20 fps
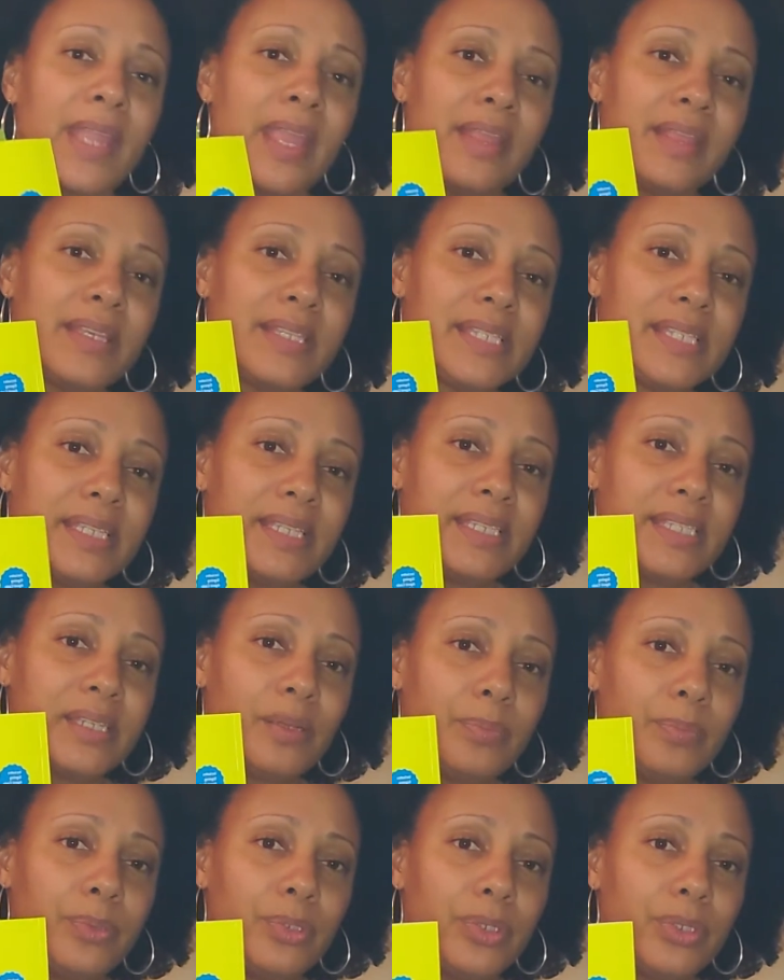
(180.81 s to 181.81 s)
This is a
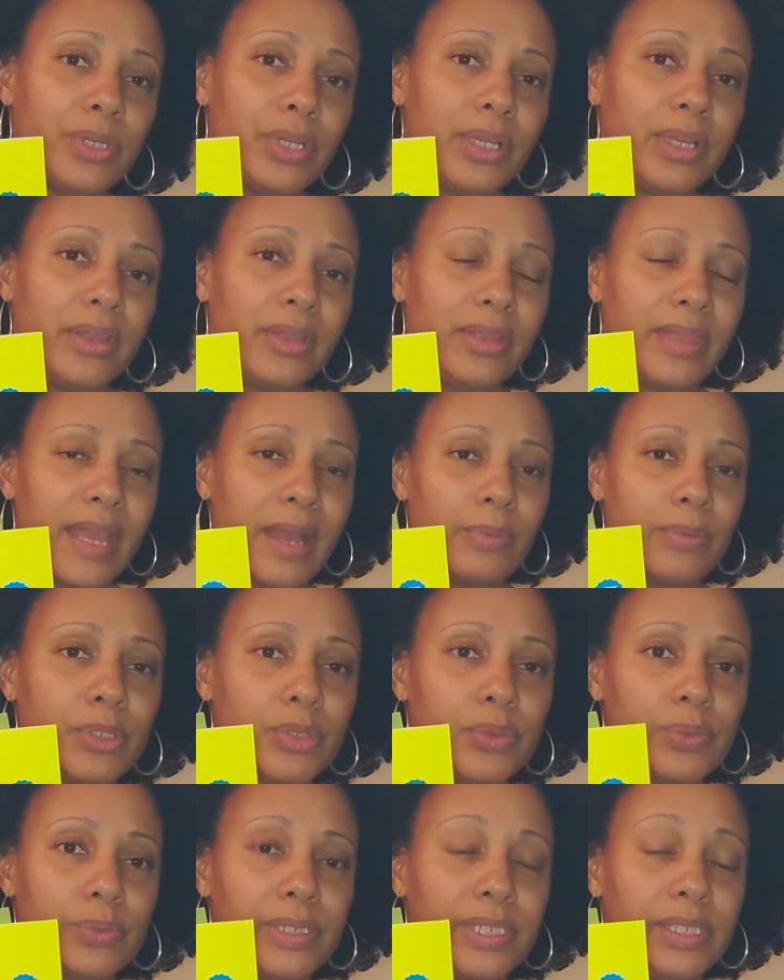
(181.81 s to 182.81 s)
book that
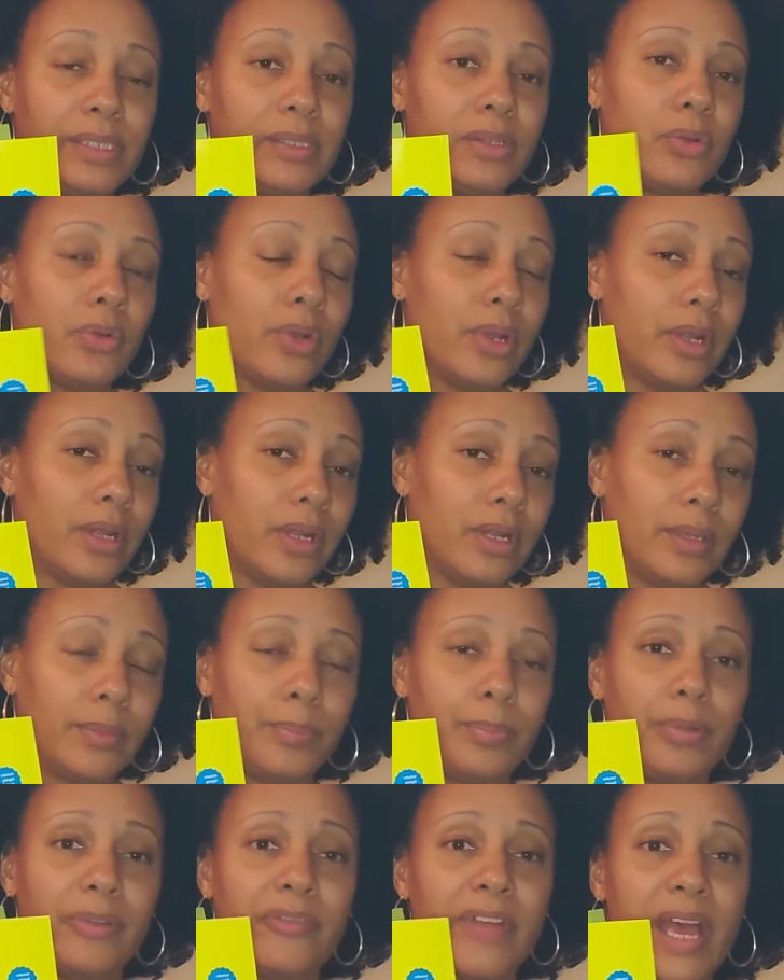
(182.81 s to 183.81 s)
written or
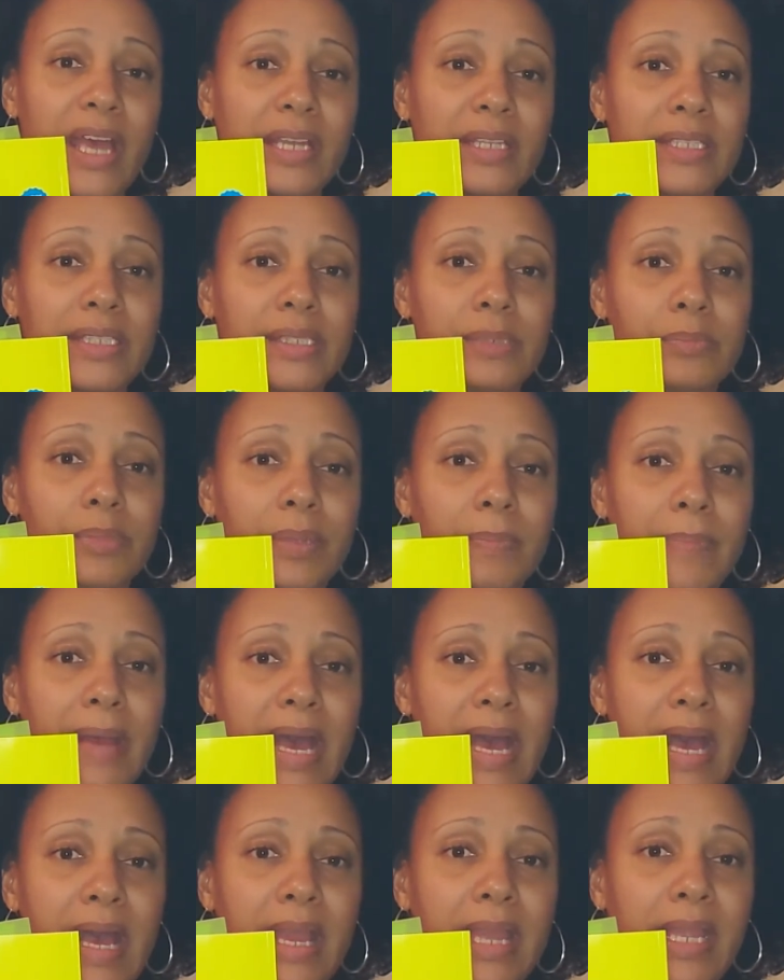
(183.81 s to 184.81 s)
provided to me
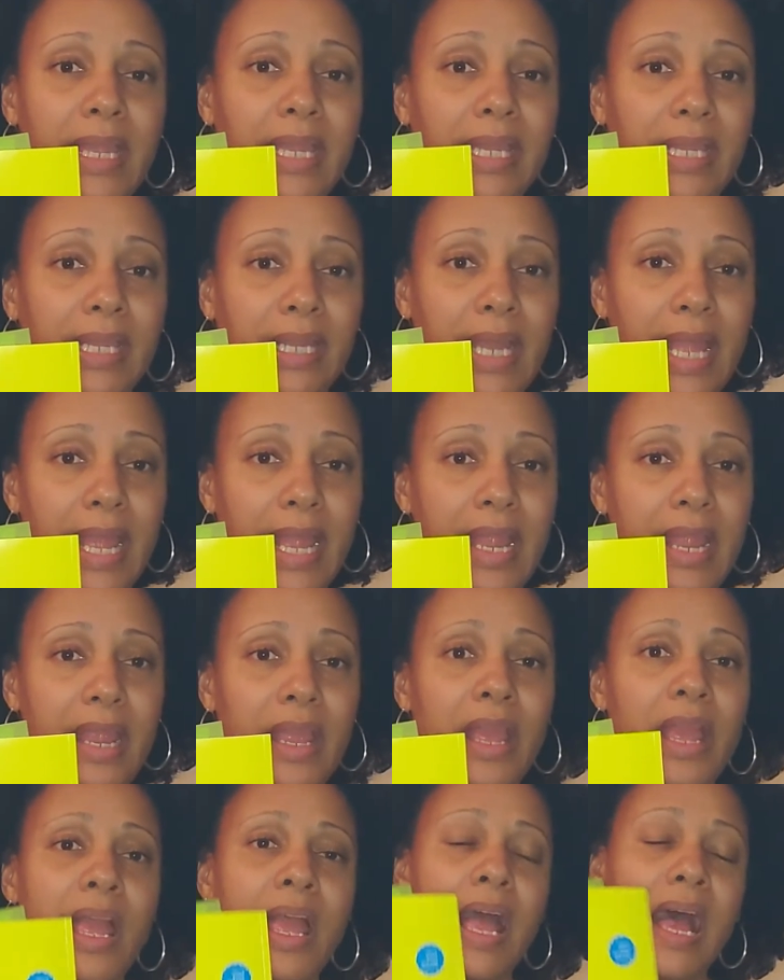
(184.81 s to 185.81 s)
by NNA.
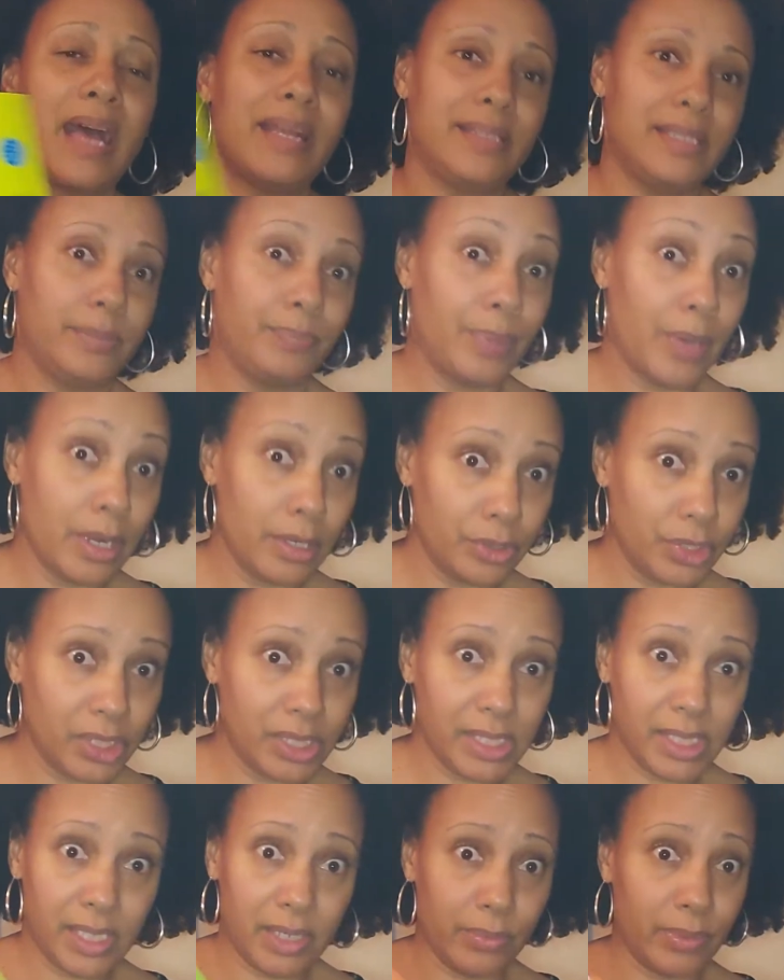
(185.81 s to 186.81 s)
I did
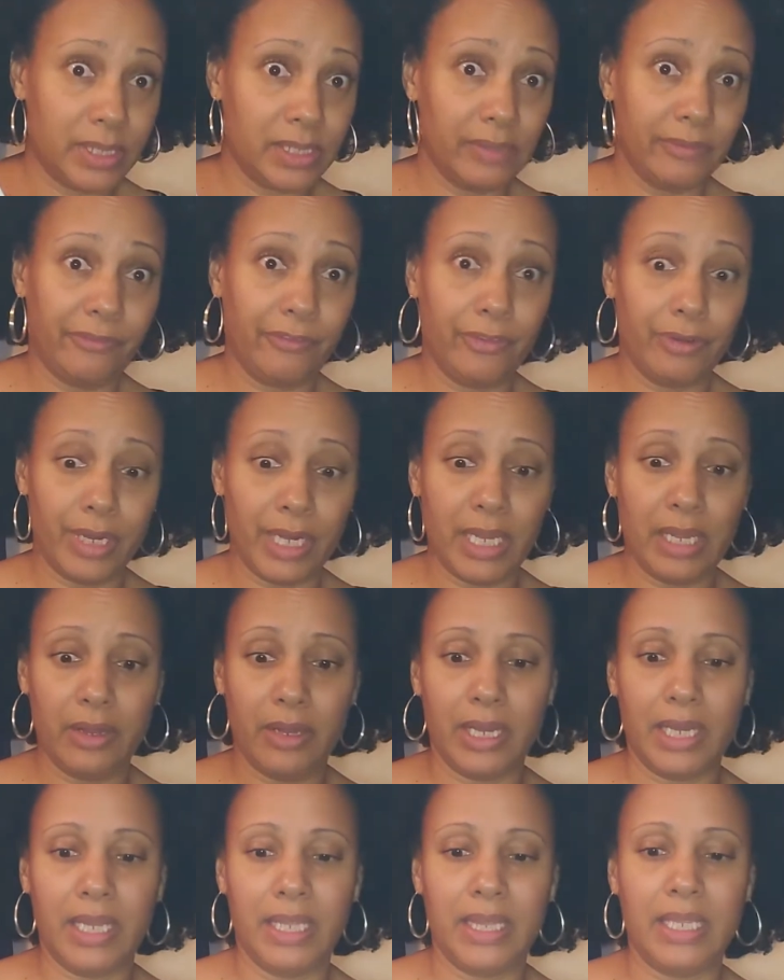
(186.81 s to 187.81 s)
purchase it. It wasn't free or
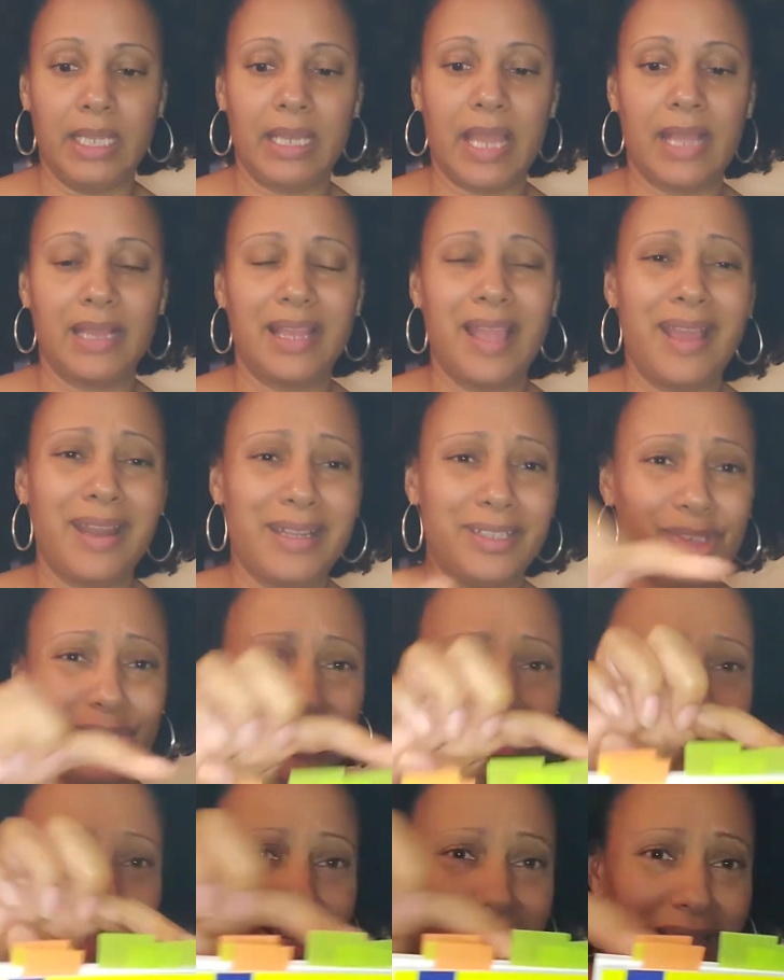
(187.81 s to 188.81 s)
anything like that. As you
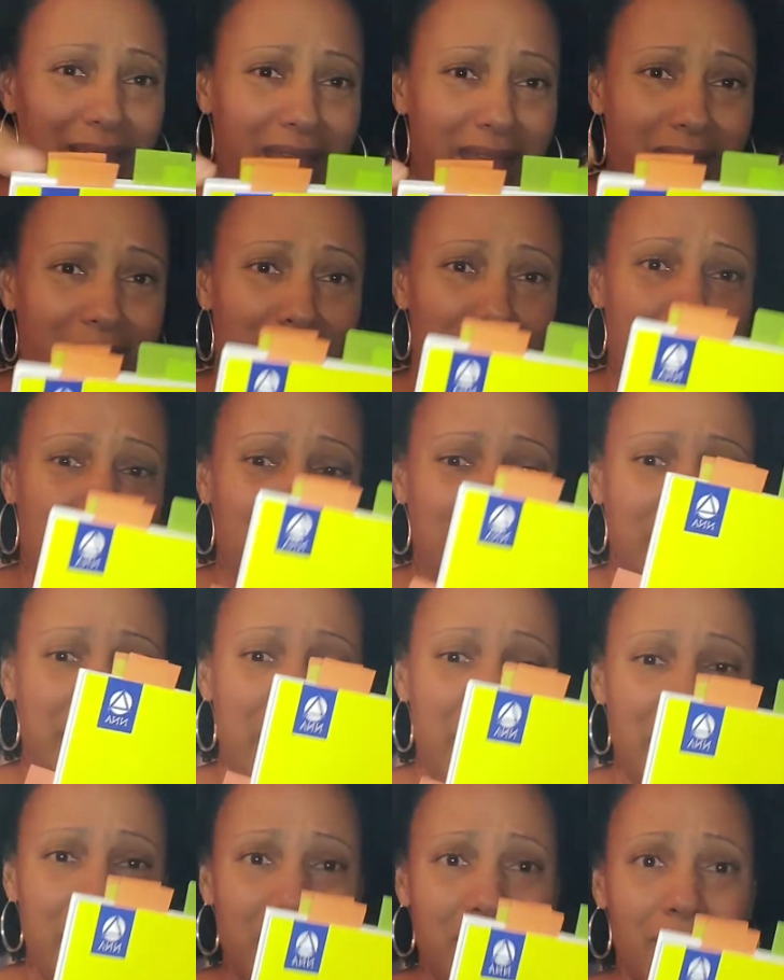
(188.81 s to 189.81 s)
see, I have my
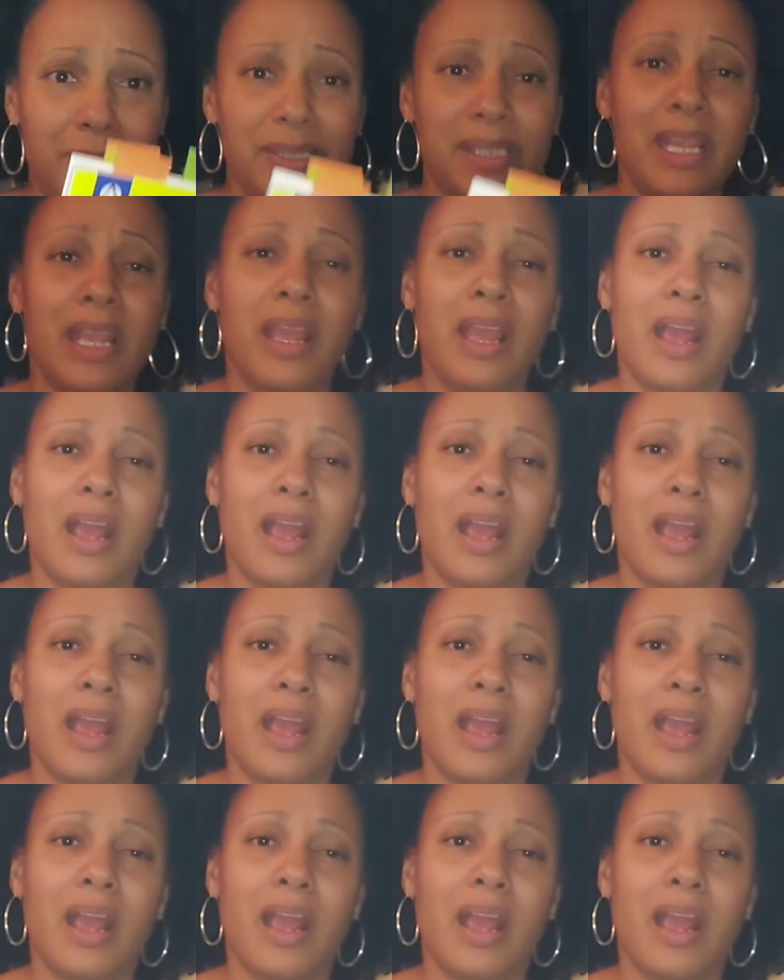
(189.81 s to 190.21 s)
tabs.